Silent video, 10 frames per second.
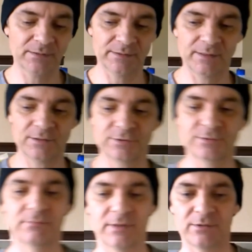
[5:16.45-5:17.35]
and they like
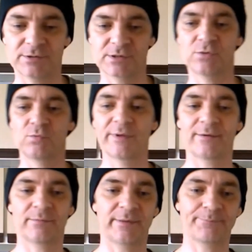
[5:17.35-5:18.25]
they like to cool
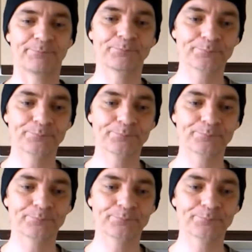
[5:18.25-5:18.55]
down a bit